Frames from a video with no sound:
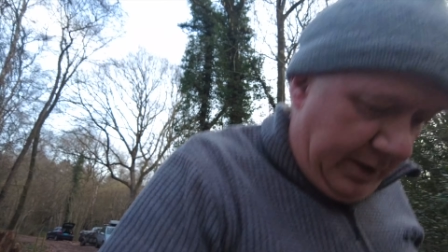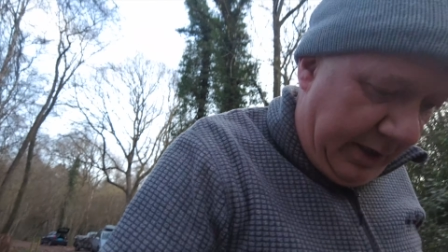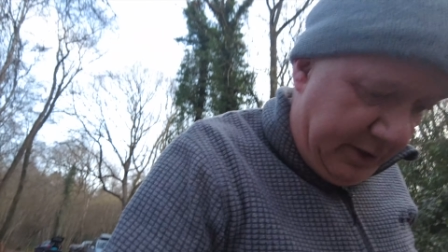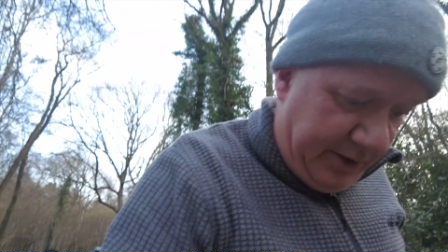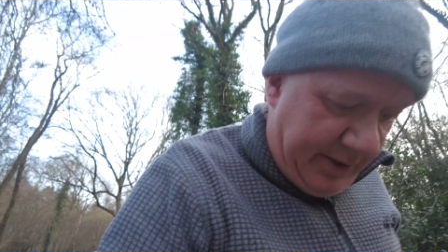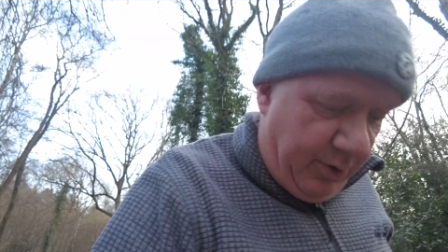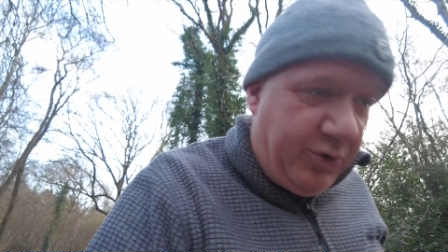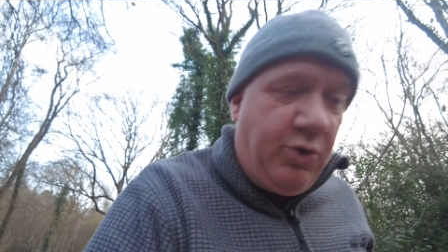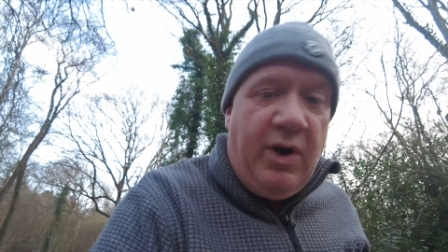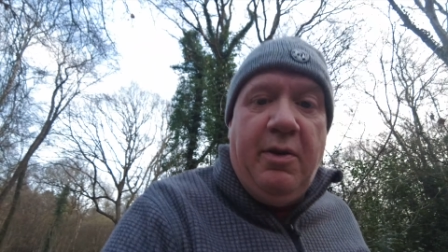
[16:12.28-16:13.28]
Actually, that
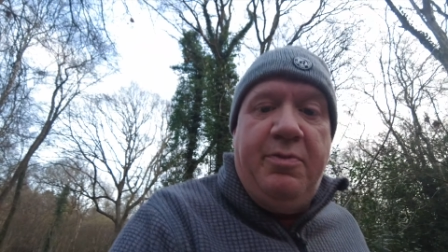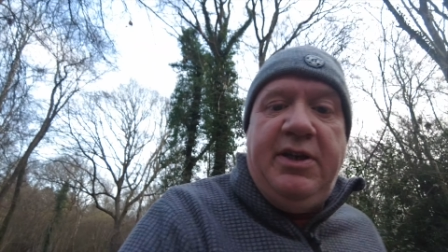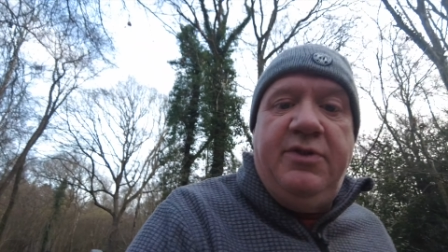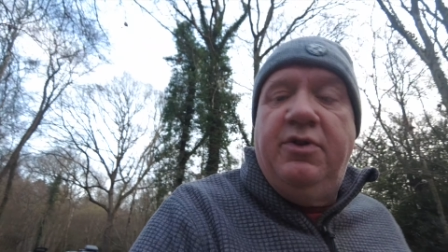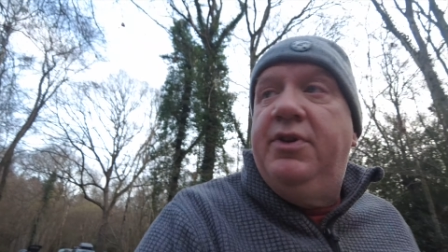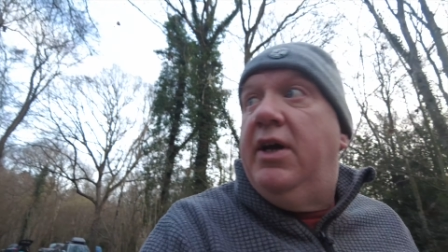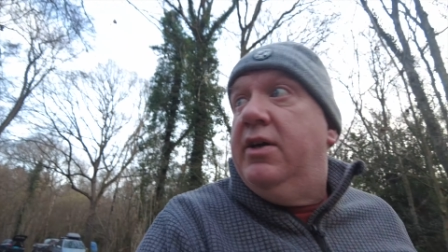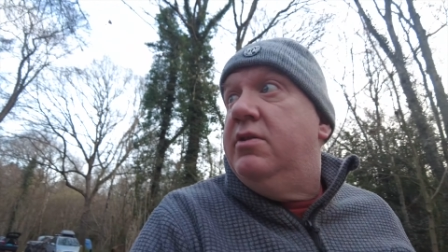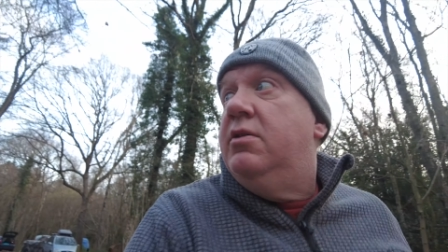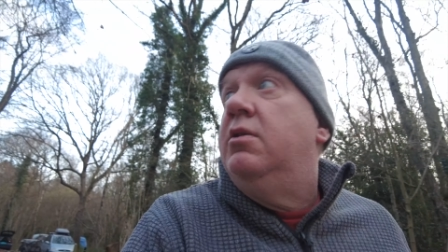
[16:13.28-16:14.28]
was quite a peaceful
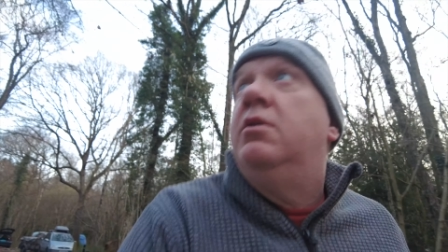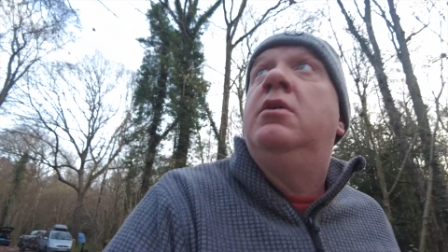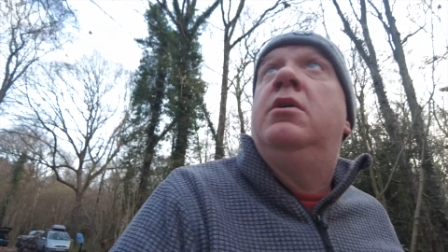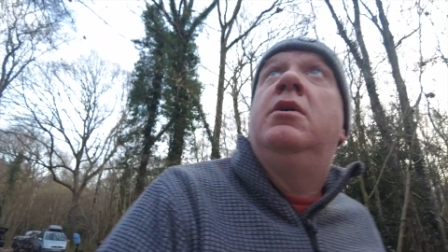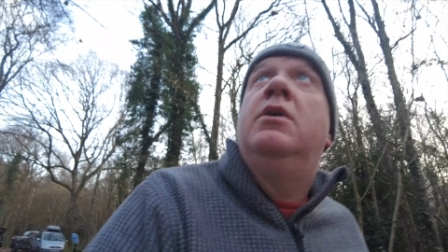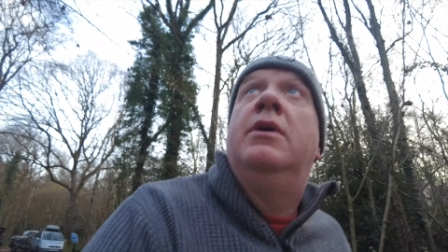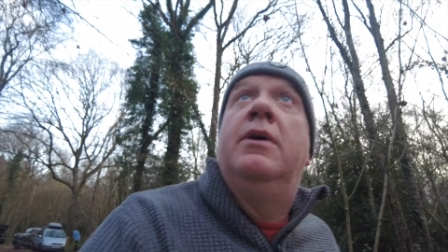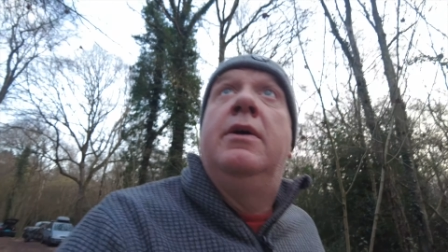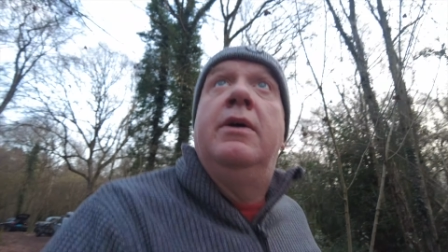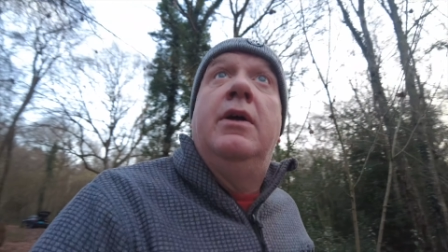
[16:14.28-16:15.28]
night
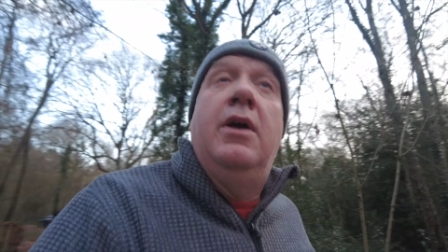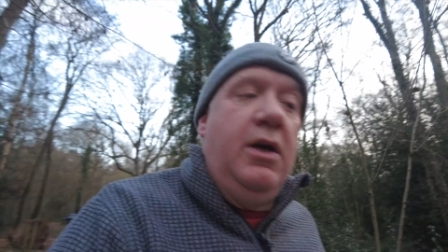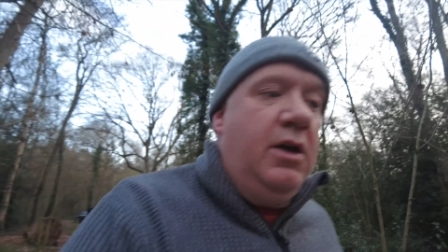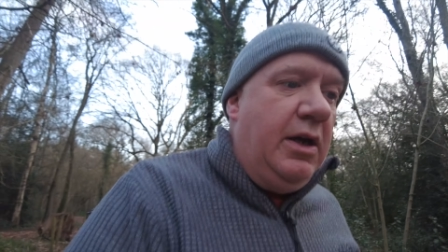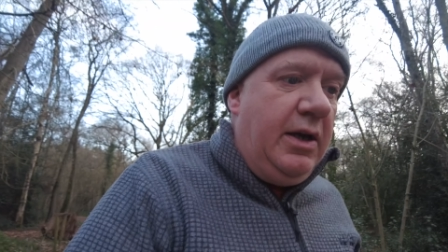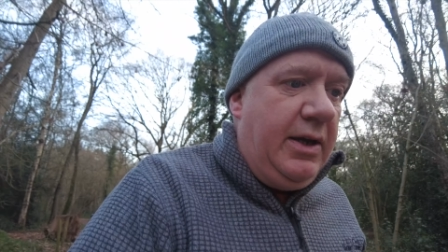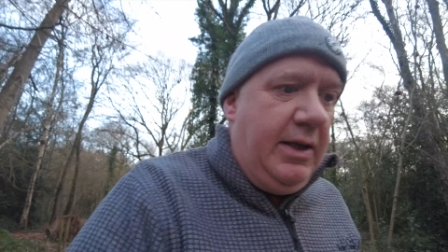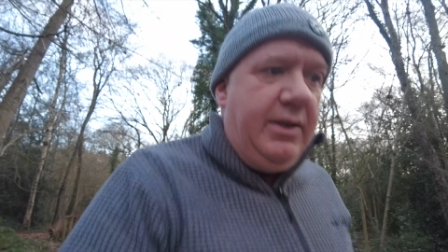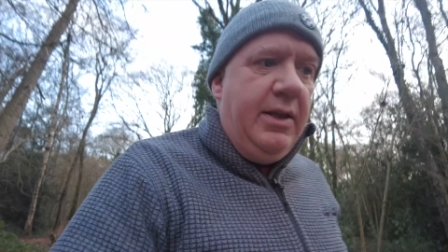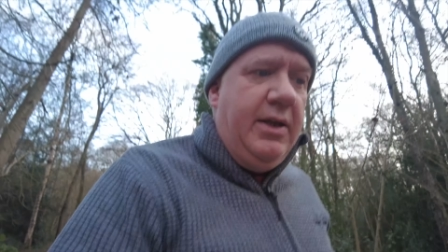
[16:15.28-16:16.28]
uh,
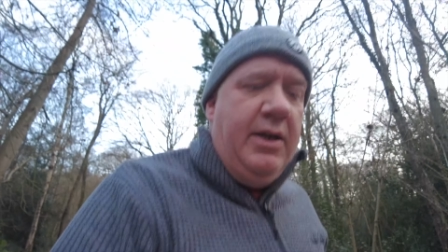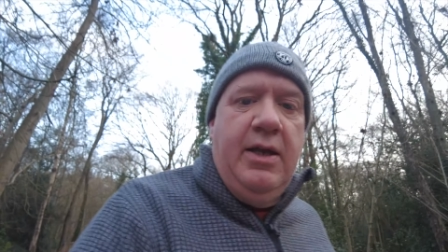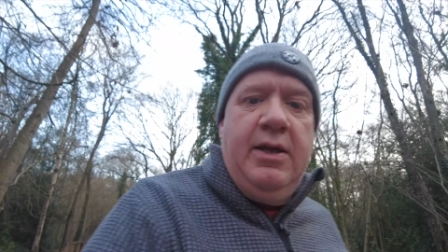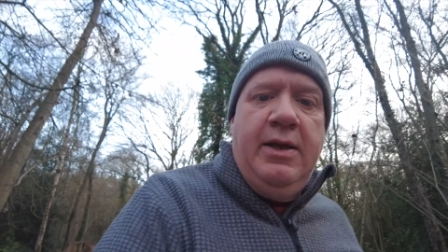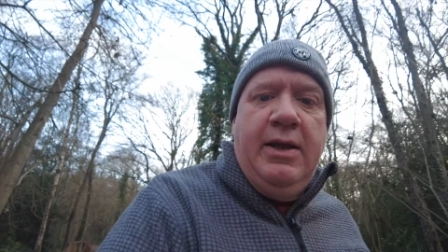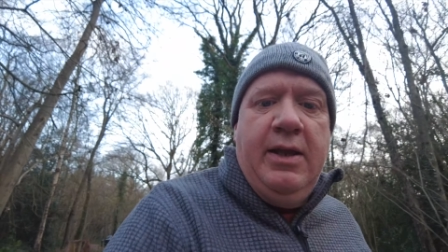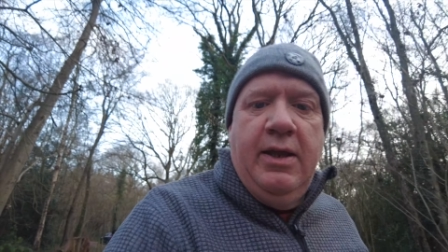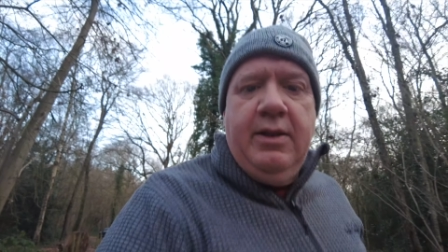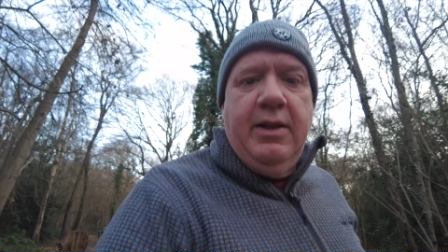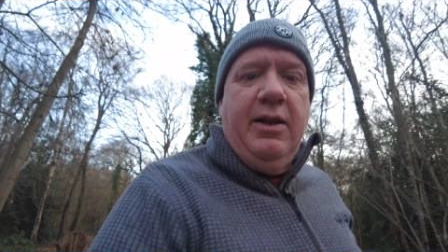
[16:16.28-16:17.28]
in
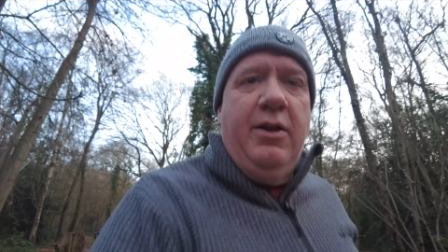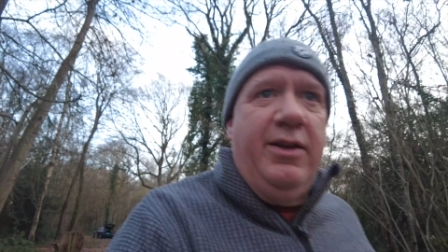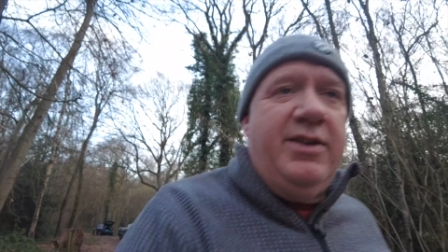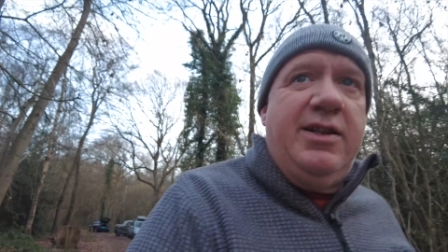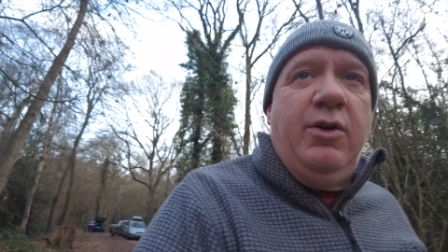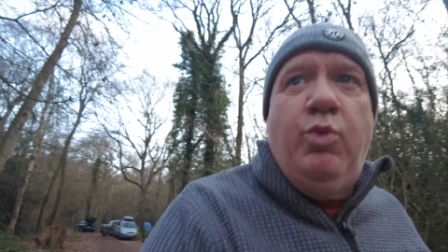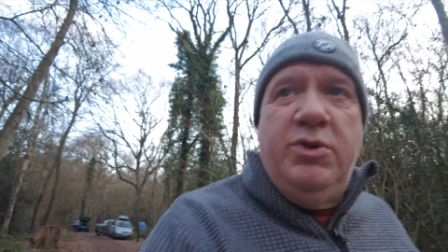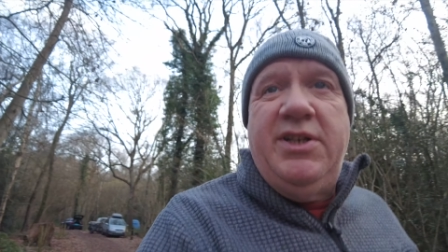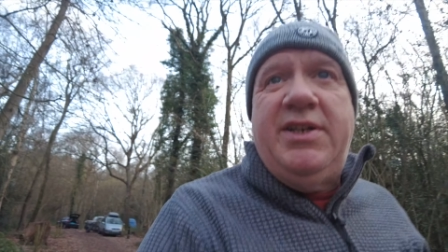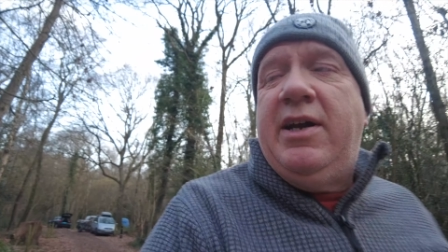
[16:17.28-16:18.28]
this little
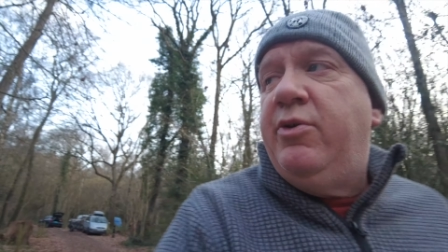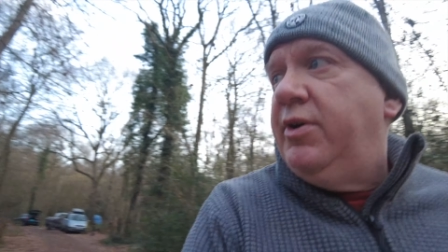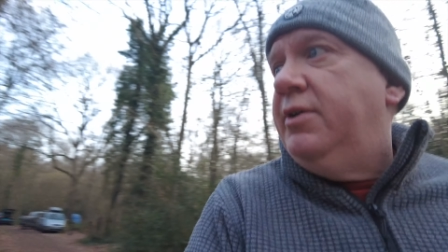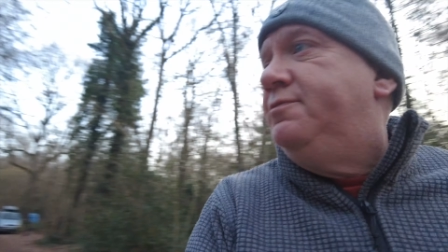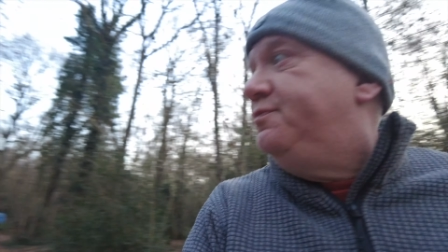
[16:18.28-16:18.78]
wooded area.